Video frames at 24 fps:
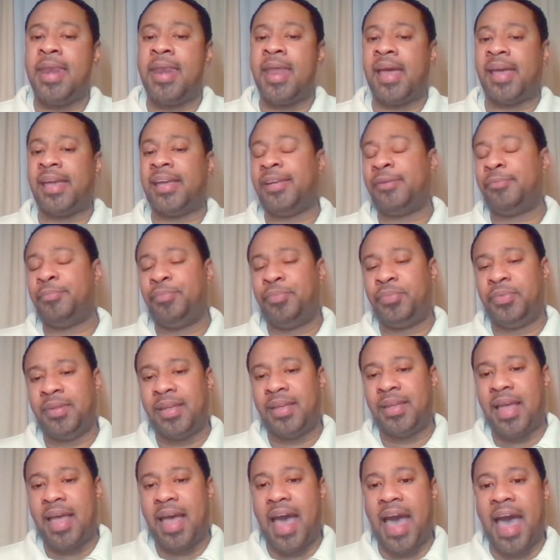at night,
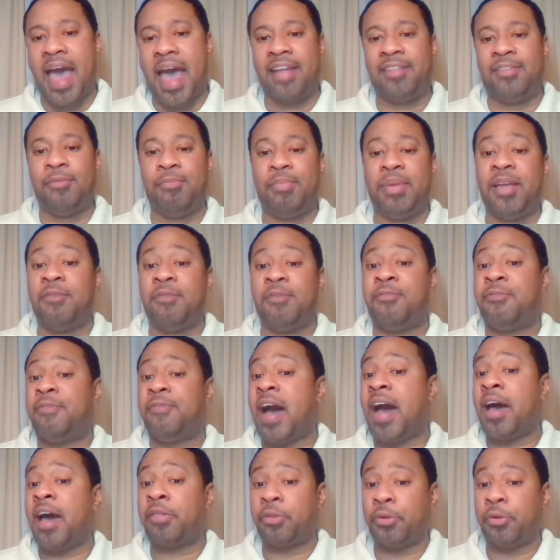be a
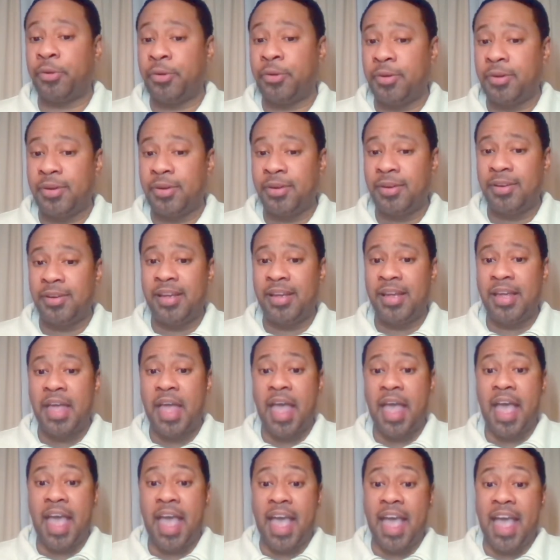father,
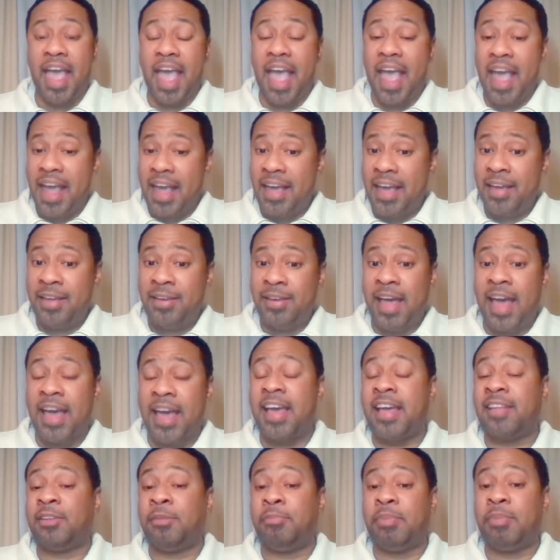and
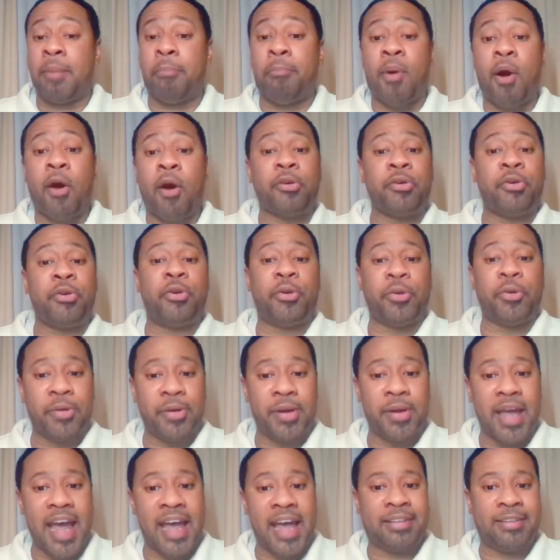I had to be a partner
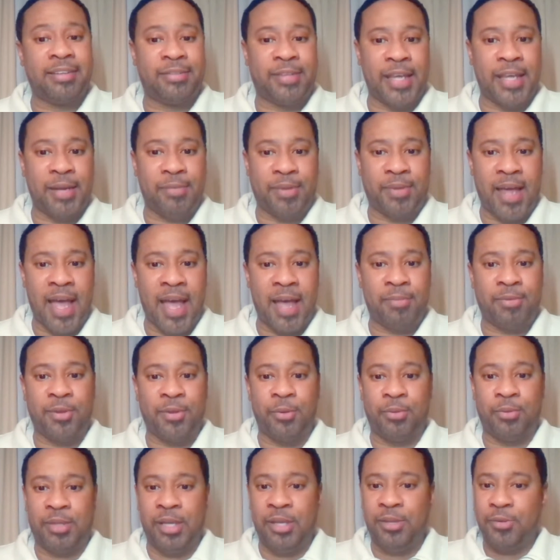at the same time.
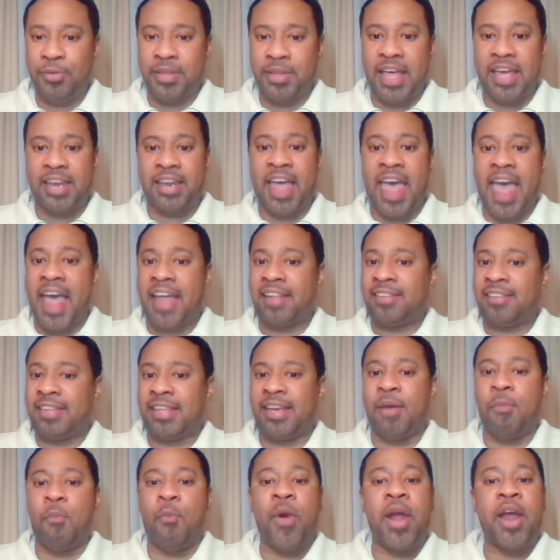So these are a lot of hats
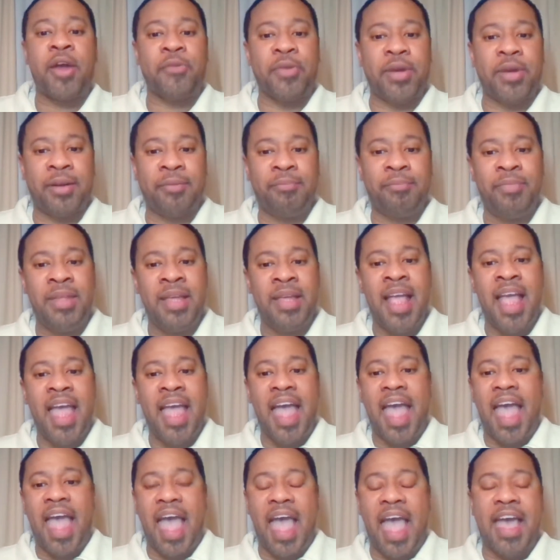that I'm wearing.
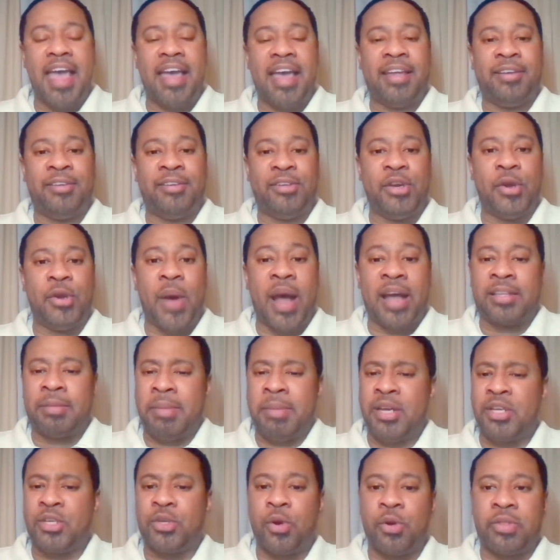And, I have to
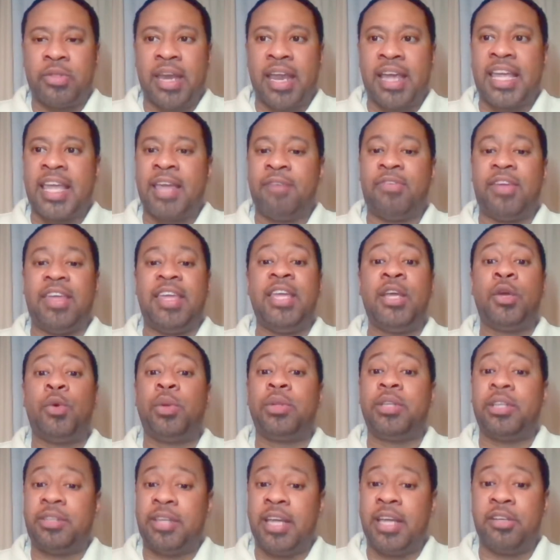make sure that I give
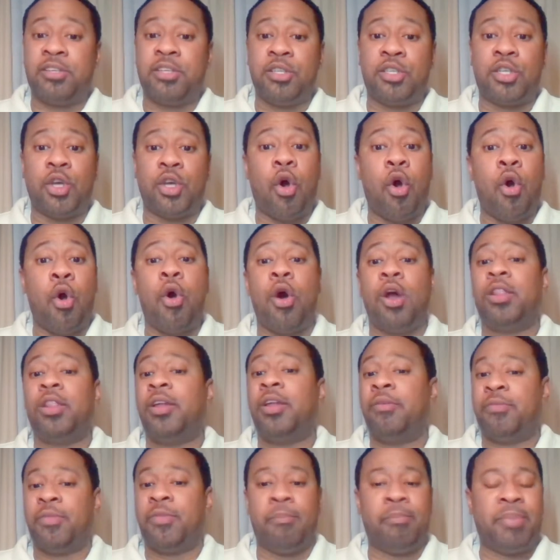equal attention to
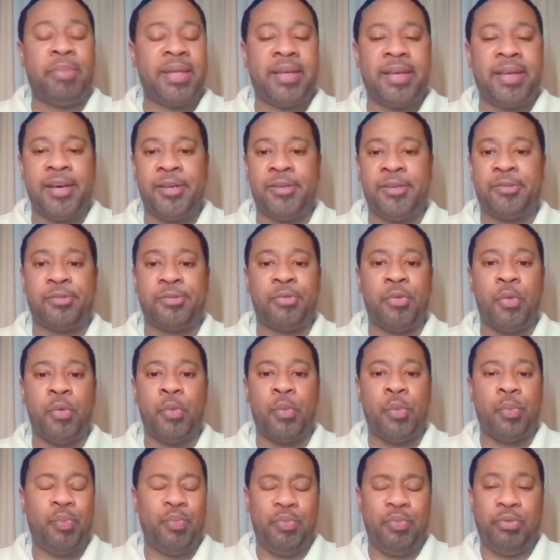all of them, because
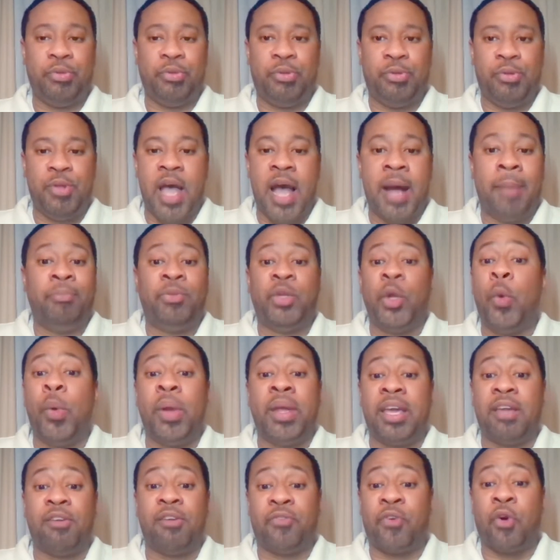I'm
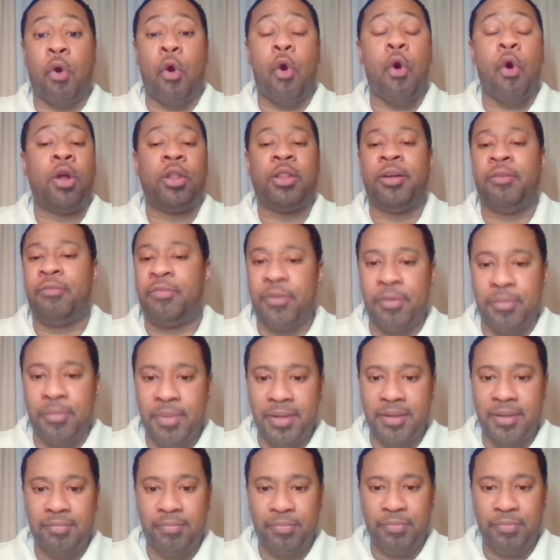doing it for all of them.